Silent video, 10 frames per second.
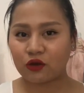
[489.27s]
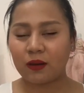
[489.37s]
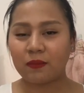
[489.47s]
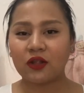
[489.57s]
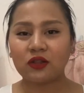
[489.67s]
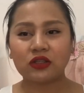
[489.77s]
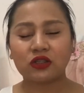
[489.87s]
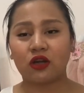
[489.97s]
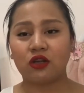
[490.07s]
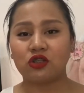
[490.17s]
or I'm not
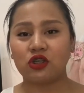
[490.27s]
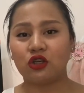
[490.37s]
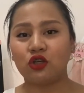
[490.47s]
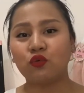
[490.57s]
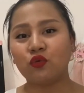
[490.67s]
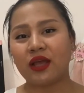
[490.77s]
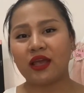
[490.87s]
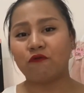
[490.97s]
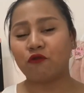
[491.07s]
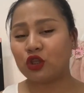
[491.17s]
discouraging you na
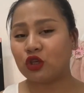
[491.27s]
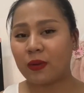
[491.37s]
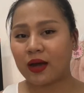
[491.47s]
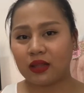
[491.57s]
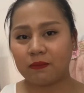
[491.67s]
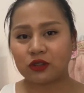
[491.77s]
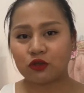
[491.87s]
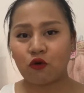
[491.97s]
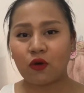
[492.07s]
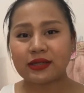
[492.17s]
i-avoid yung mga tips ko